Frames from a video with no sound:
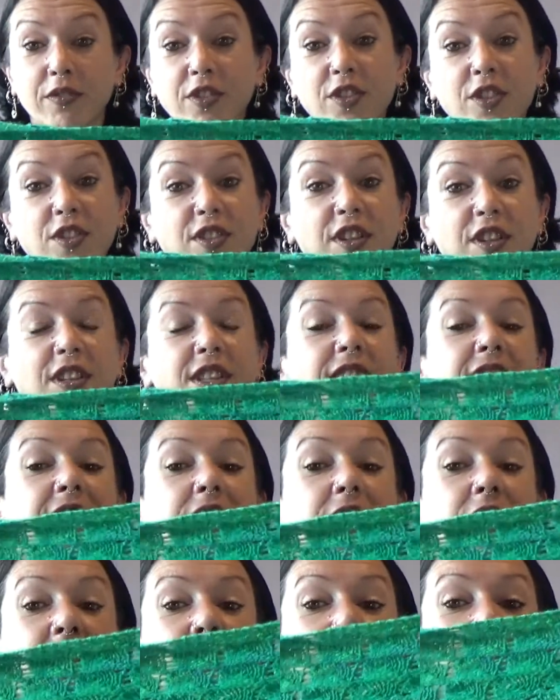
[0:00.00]
it's just shutting
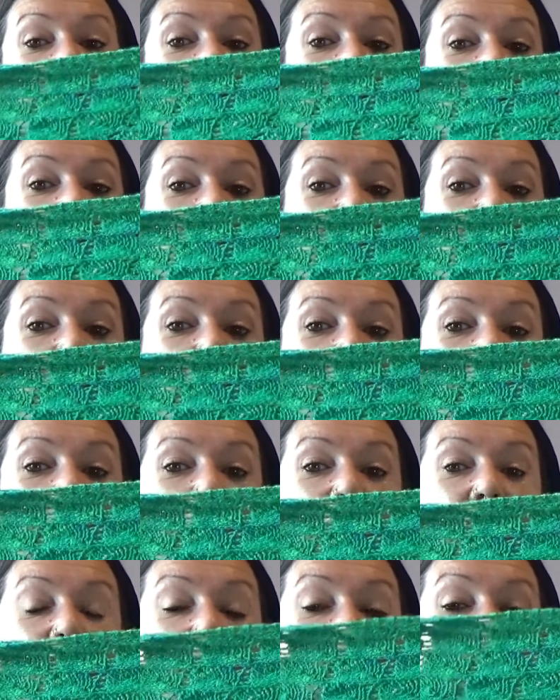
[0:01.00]

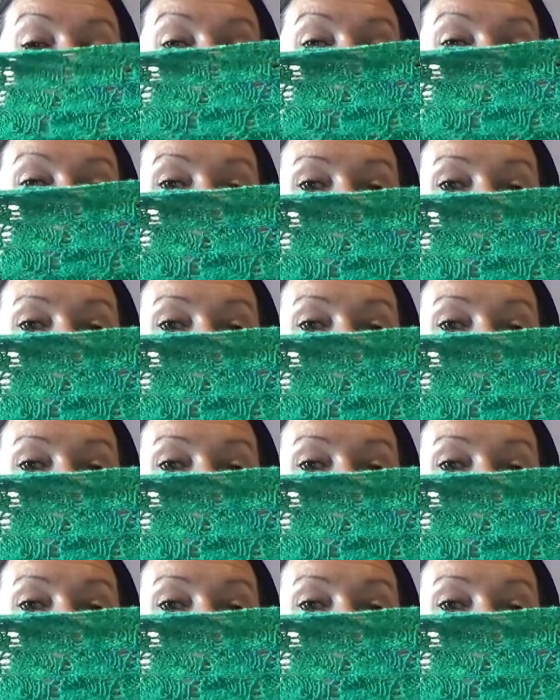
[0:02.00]
down.